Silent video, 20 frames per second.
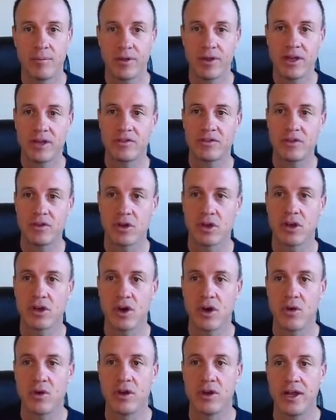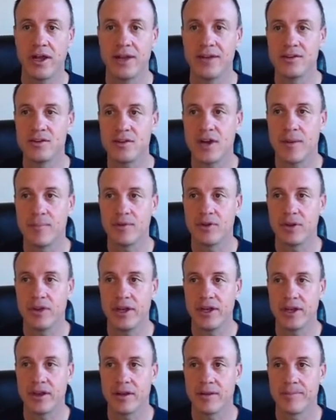place that you can go and drop your
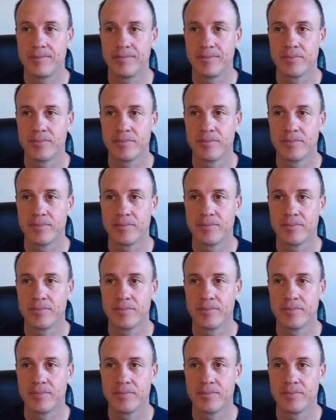link.